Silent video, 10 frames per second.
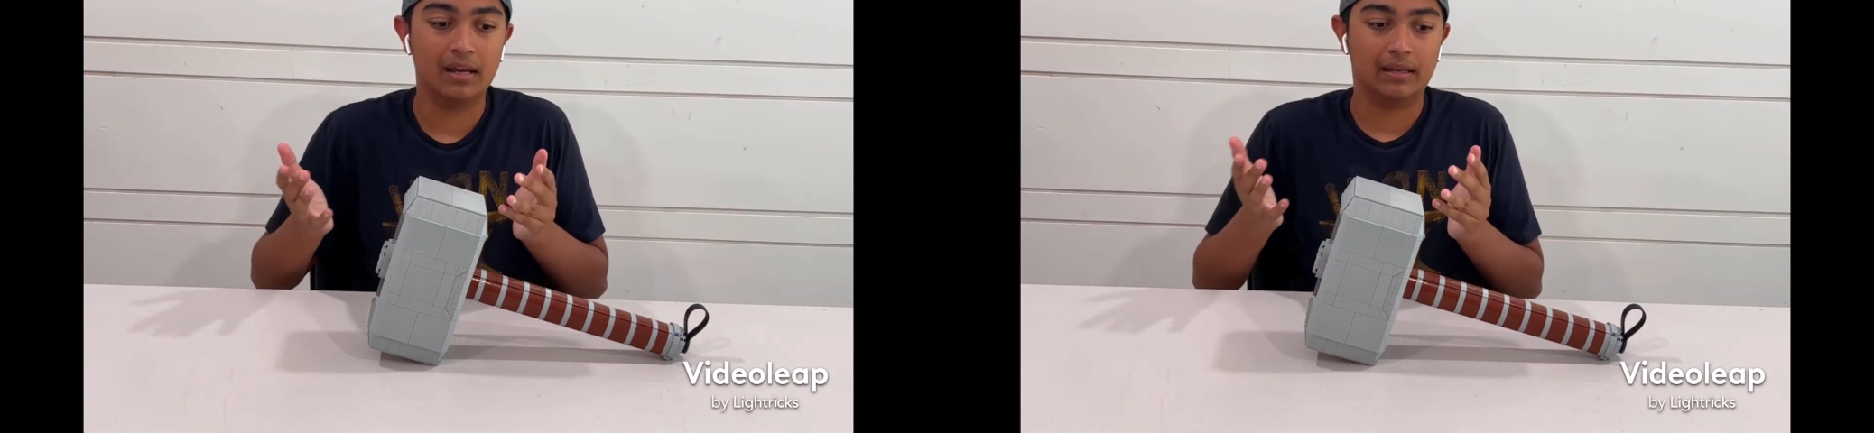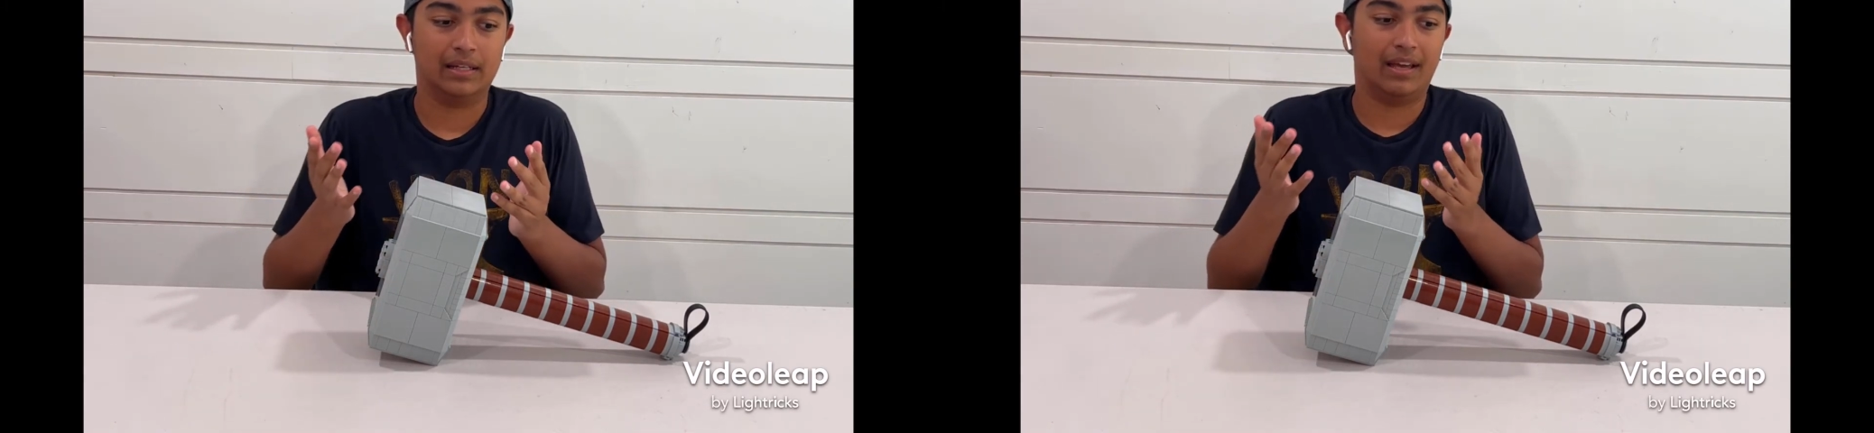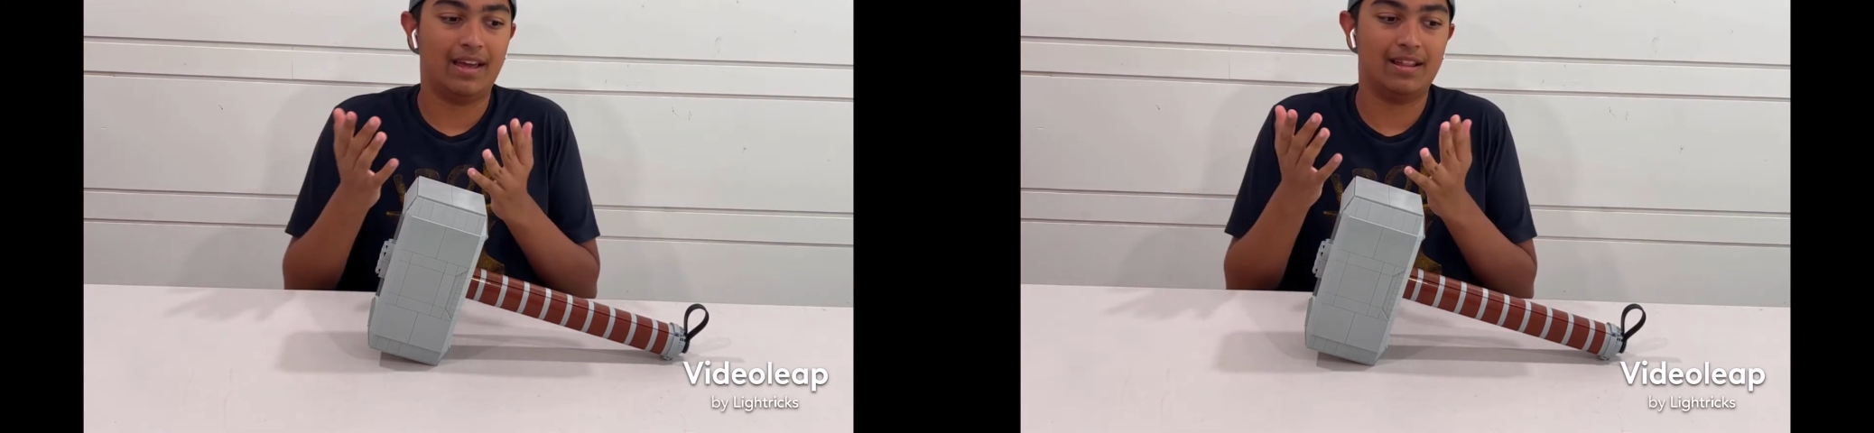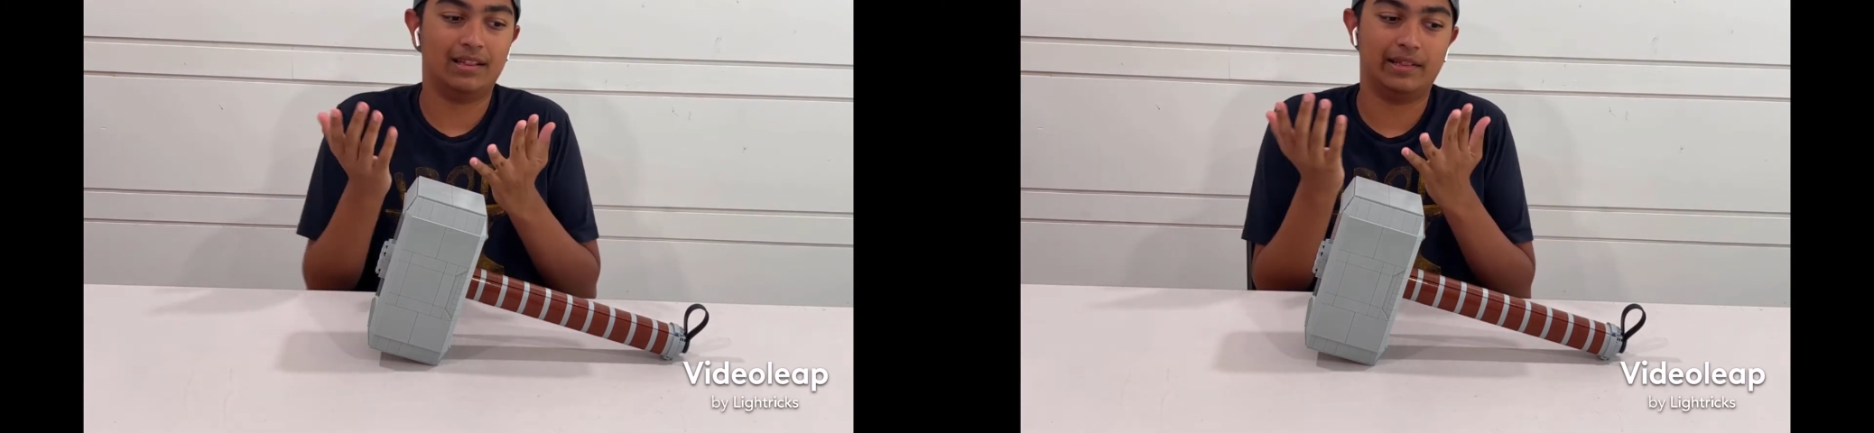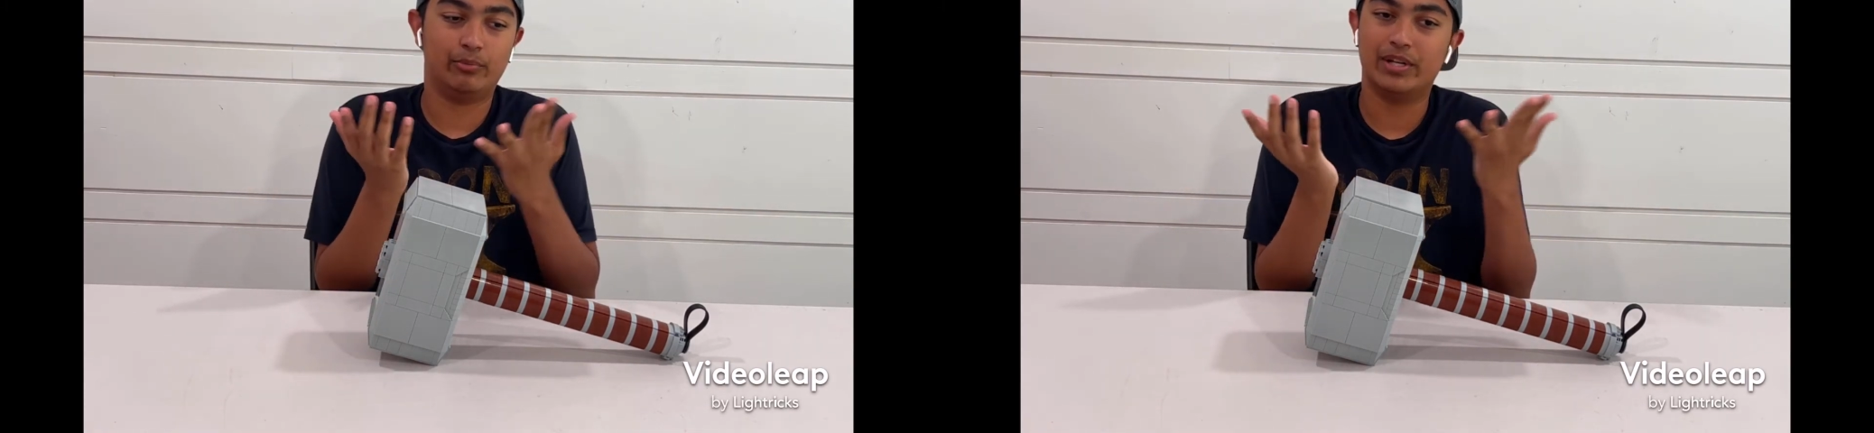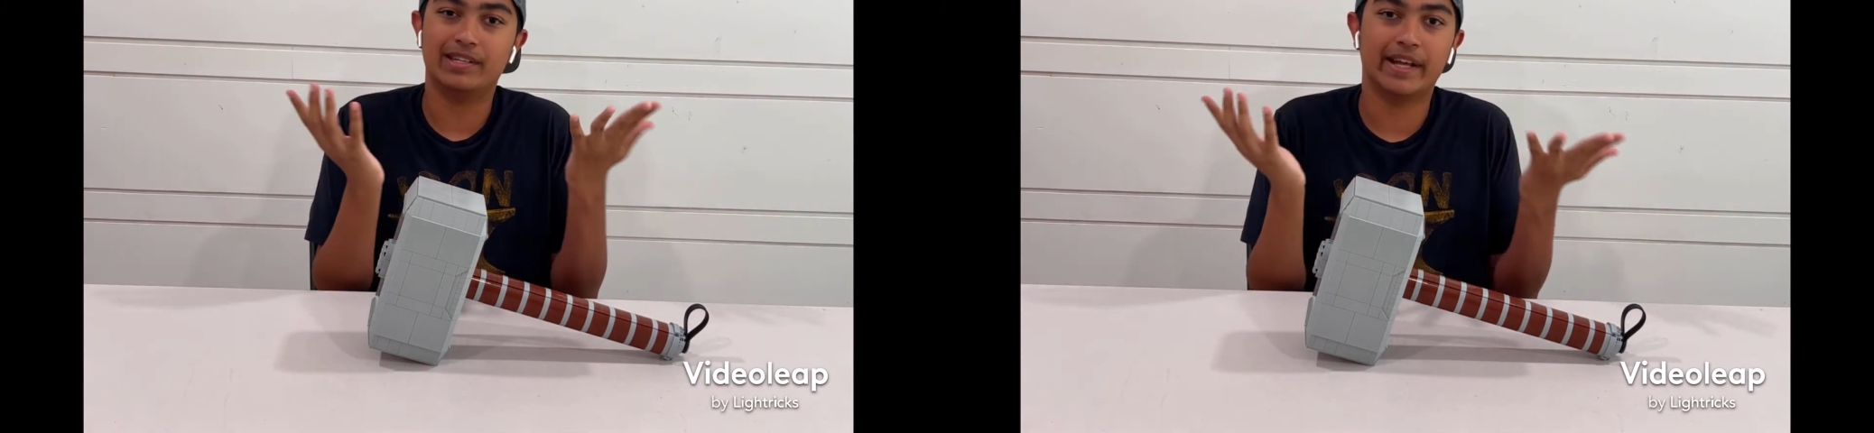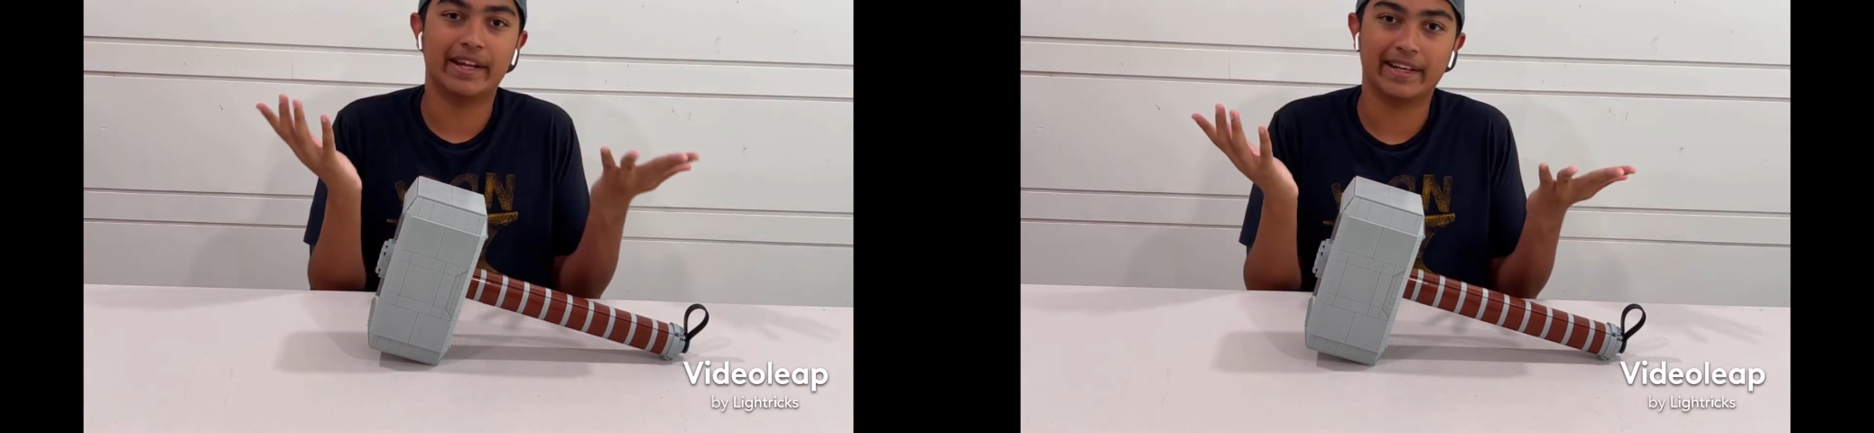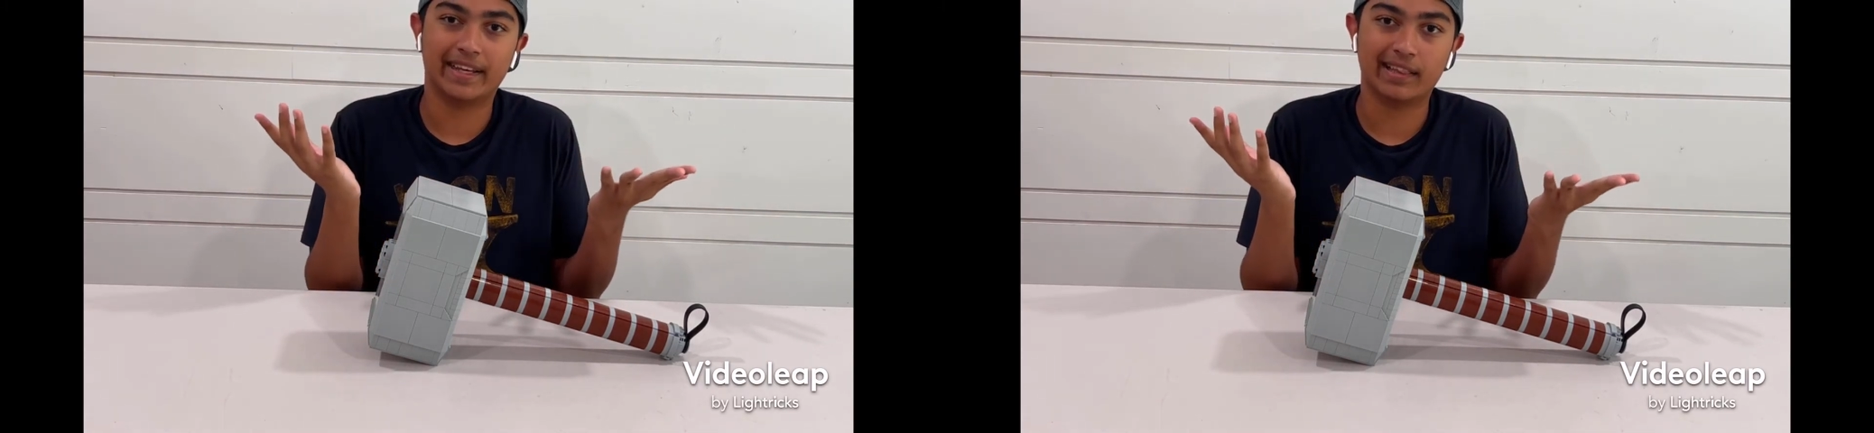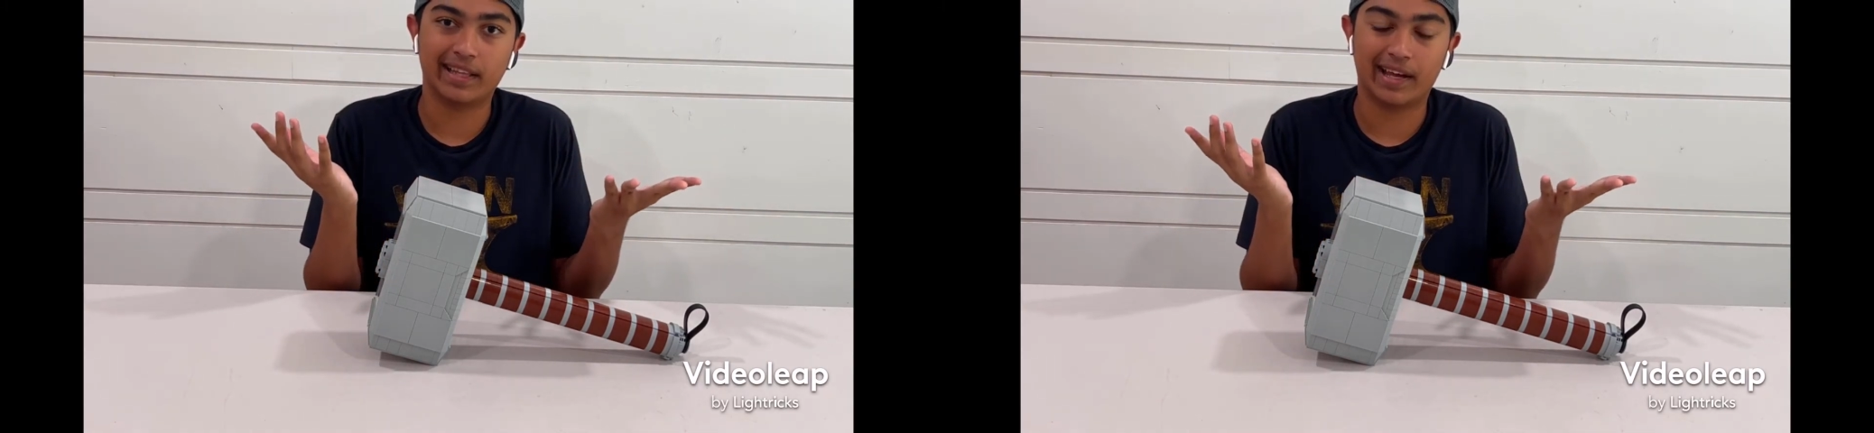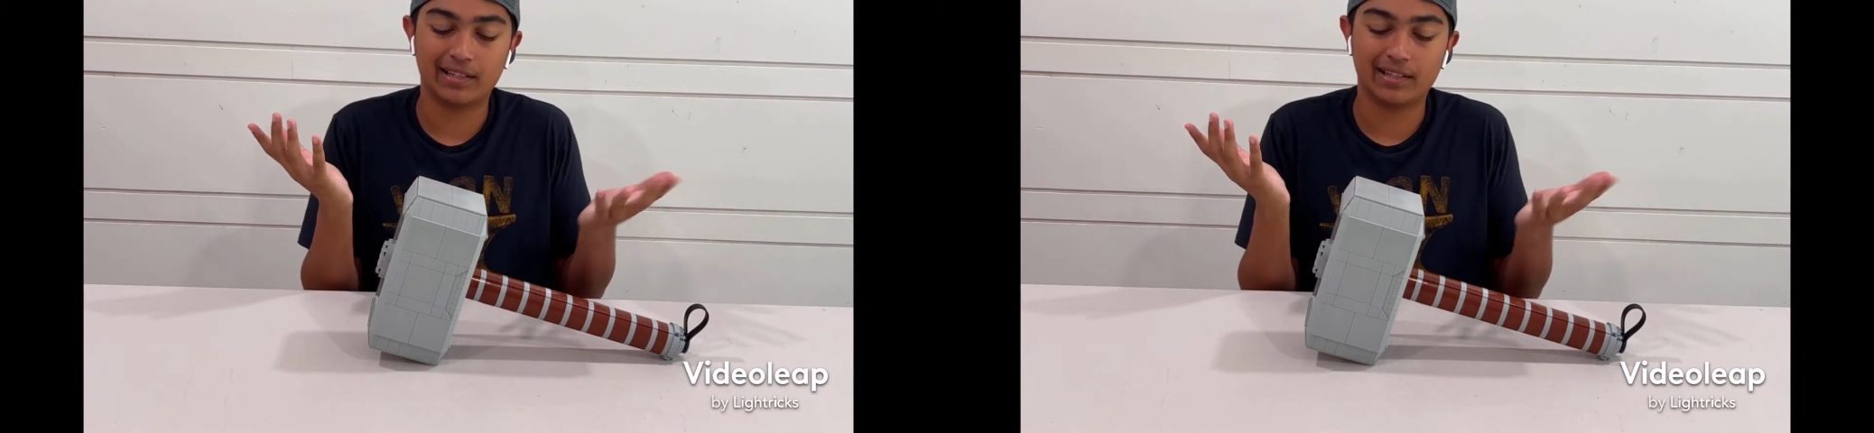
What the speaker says: And we didn't get that.